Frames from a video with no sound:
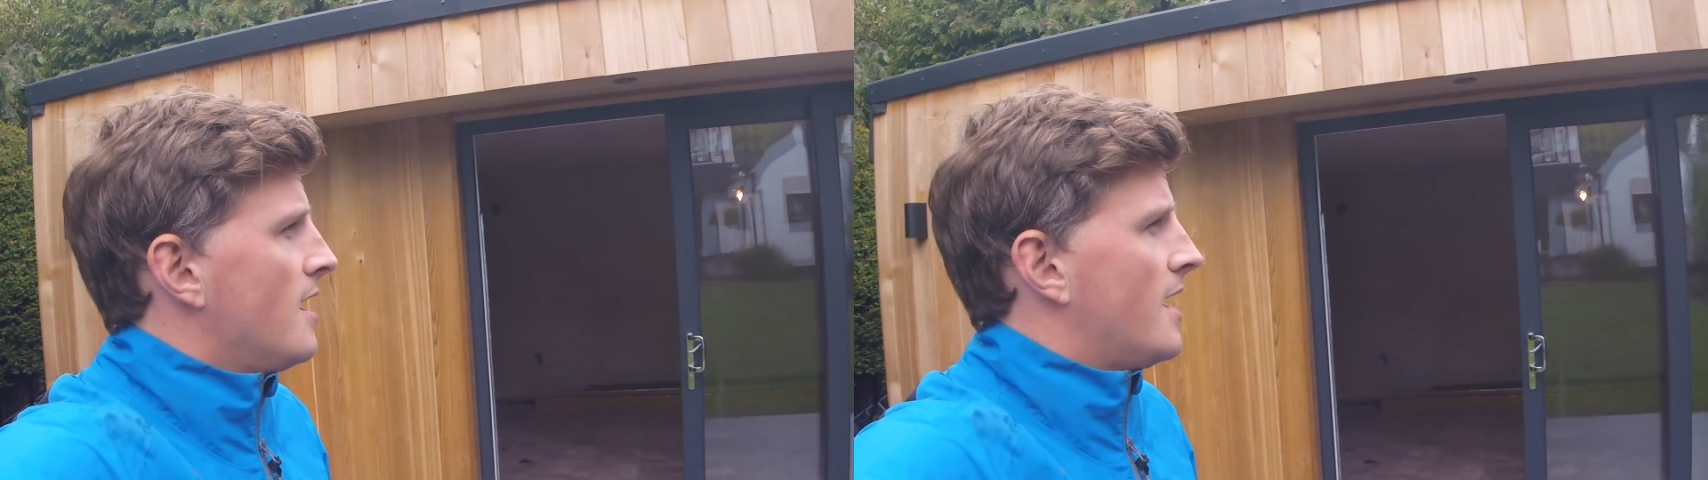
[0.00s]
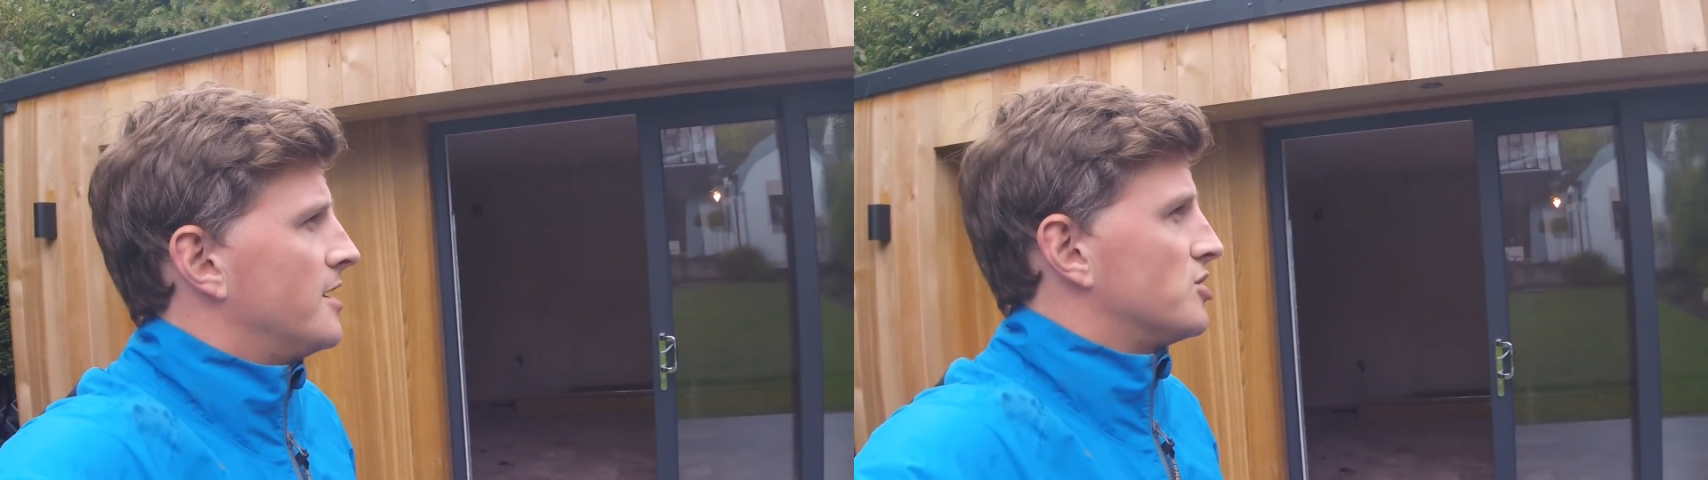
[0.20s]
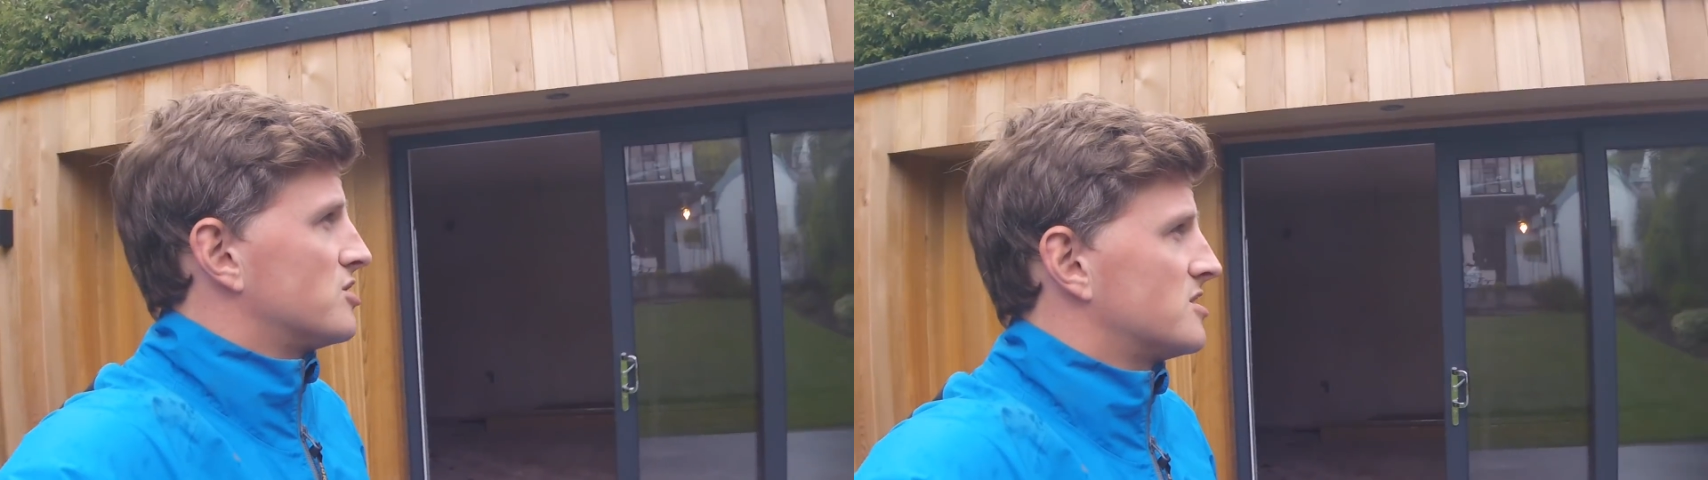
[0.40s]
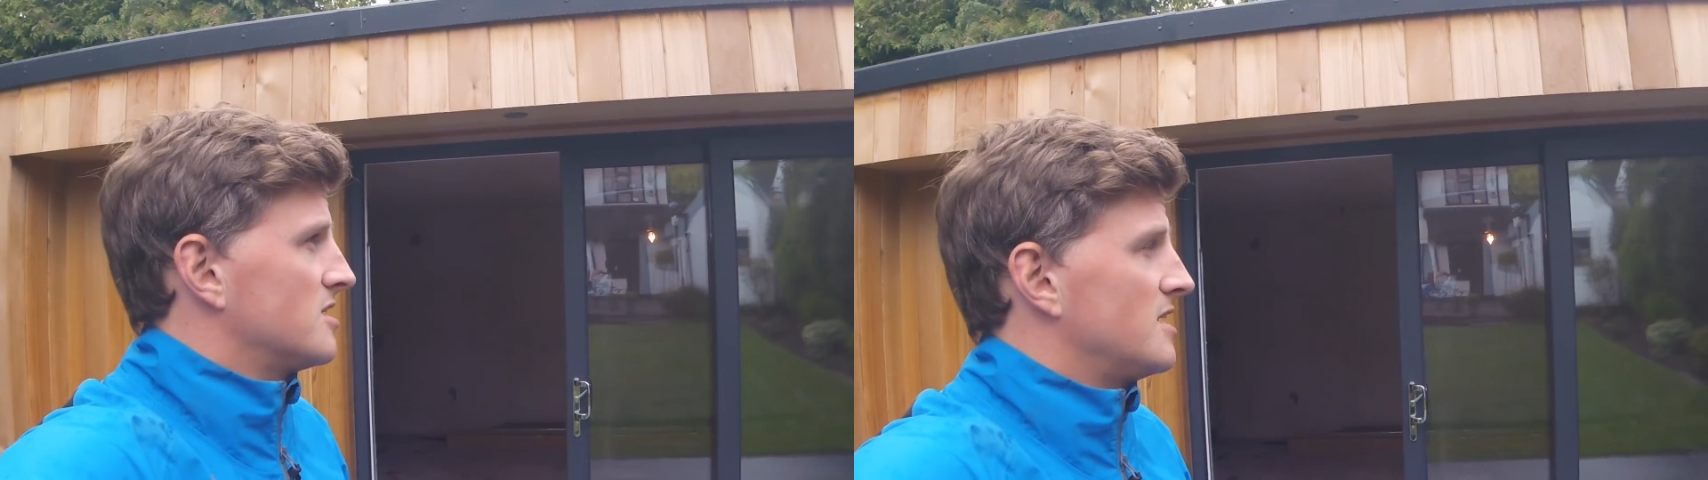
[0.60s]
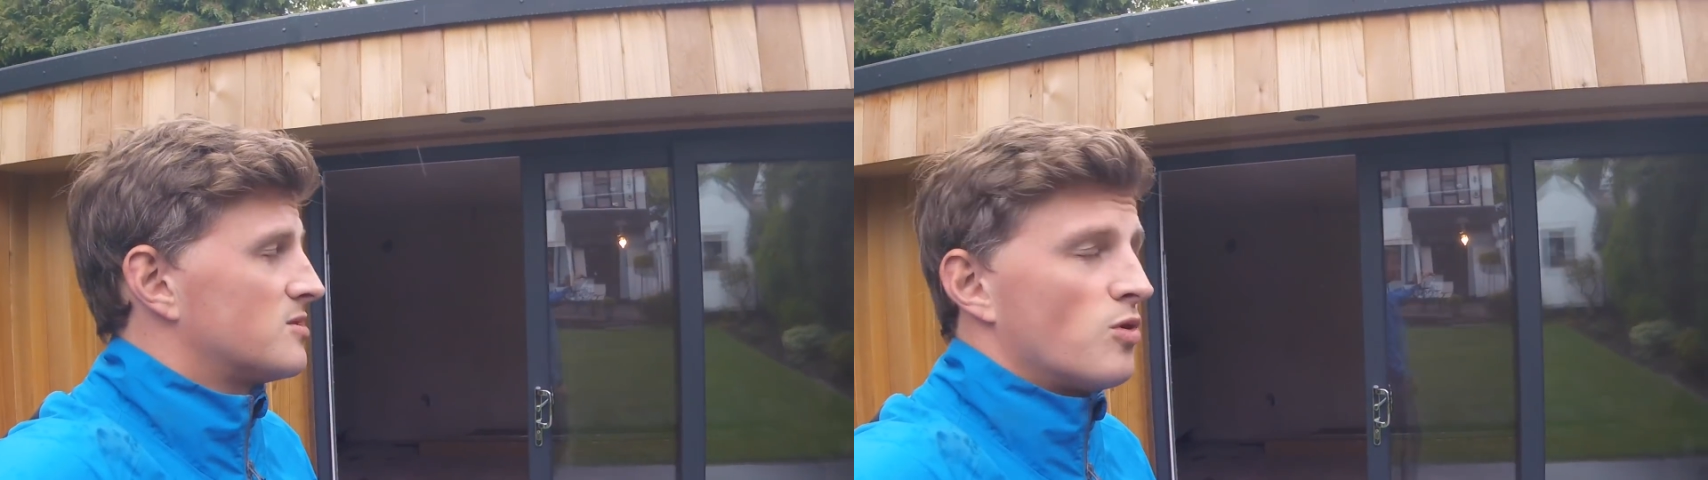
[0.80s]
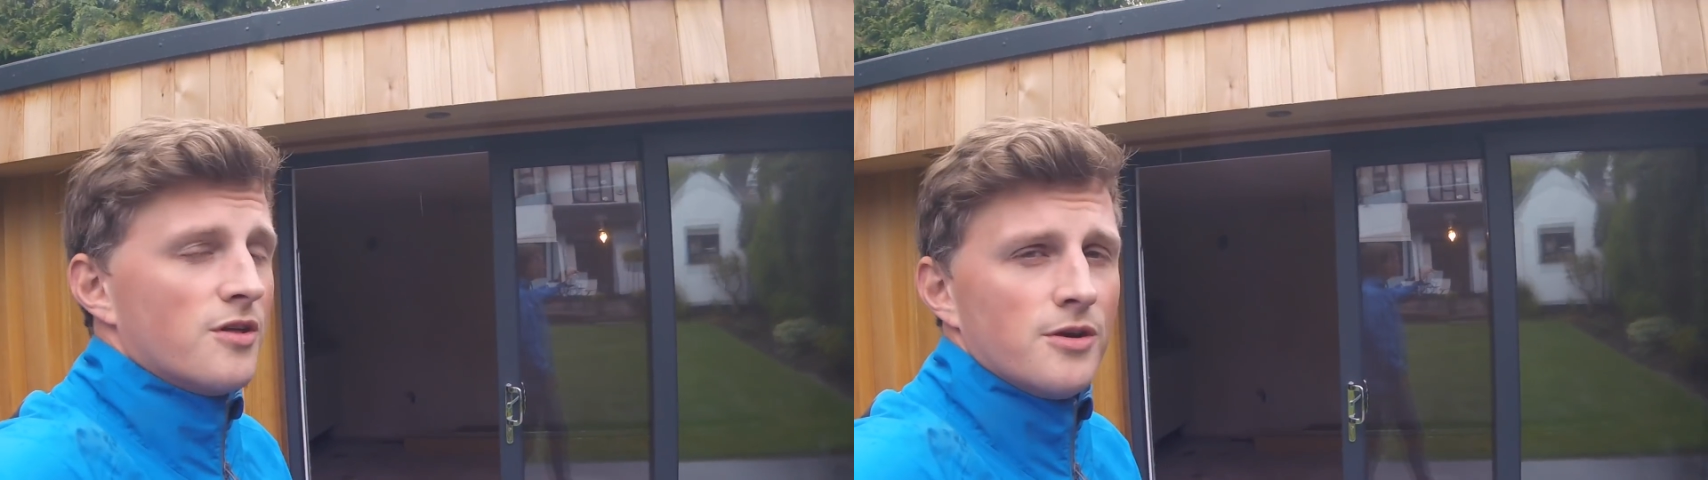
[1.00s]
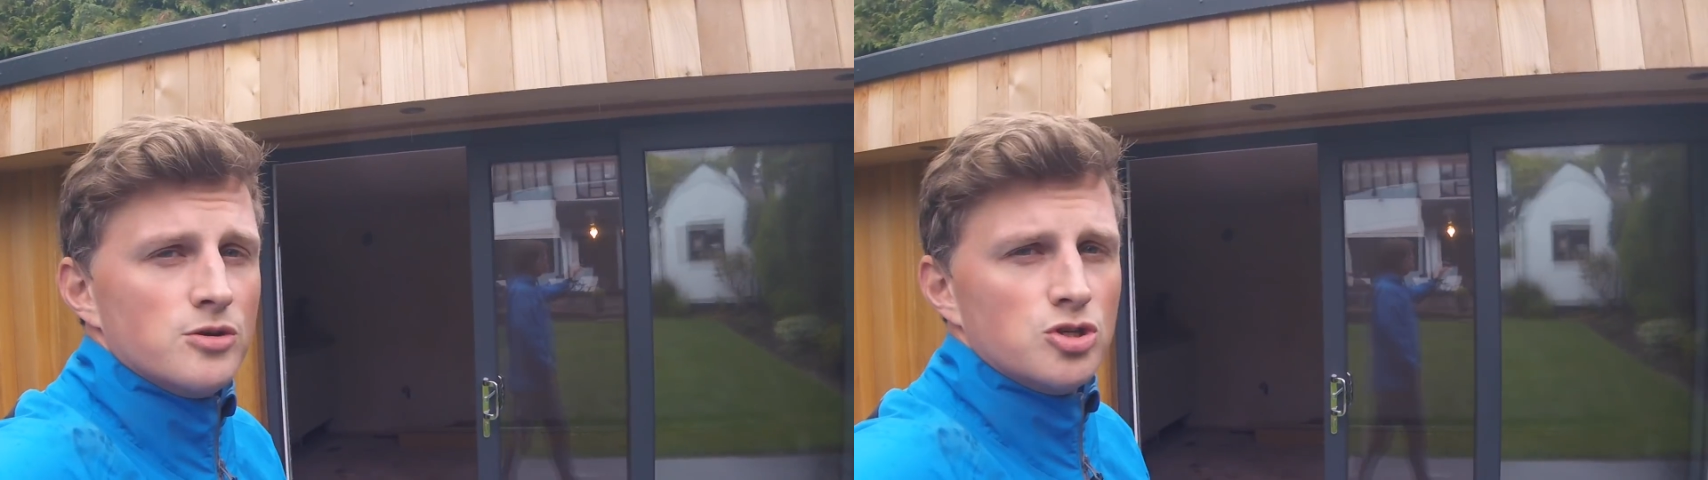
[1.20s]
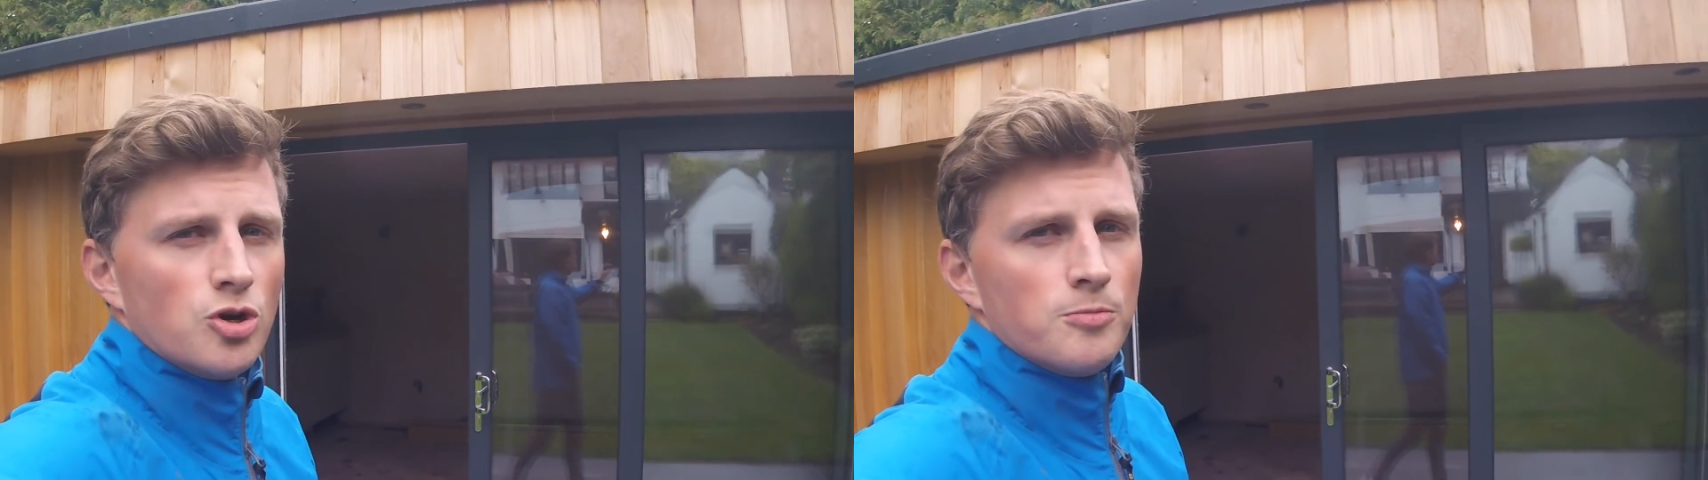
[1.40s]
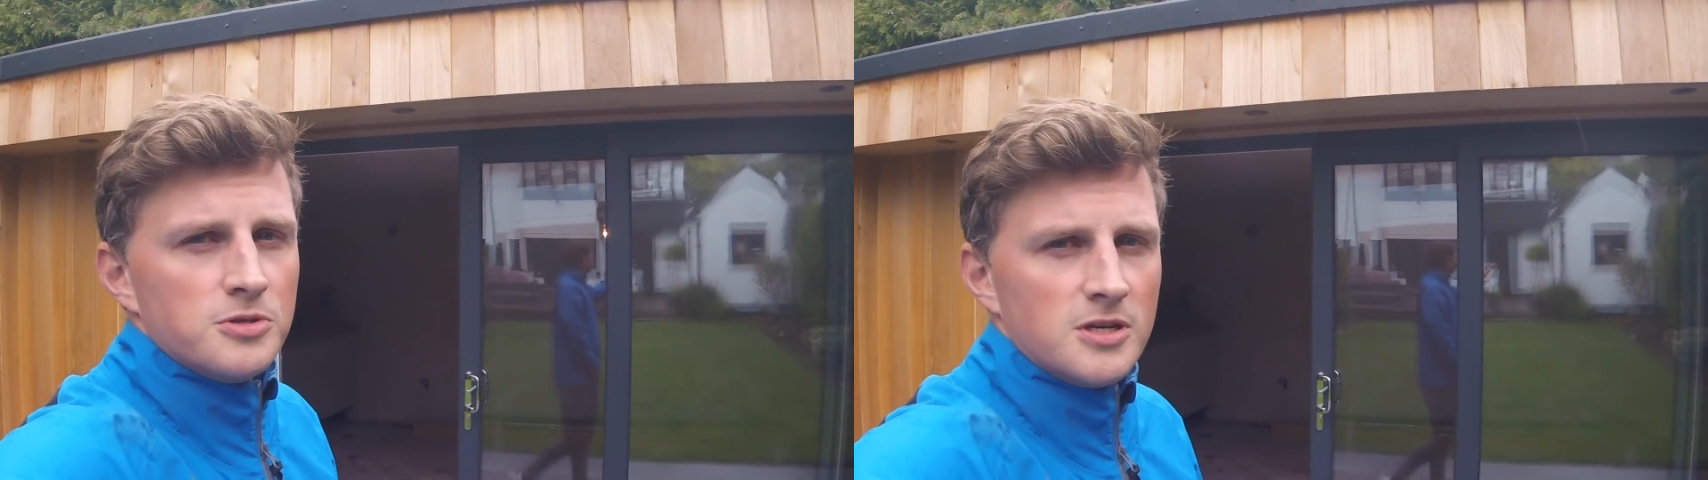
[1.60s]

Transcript: And it just, it's one of those jobs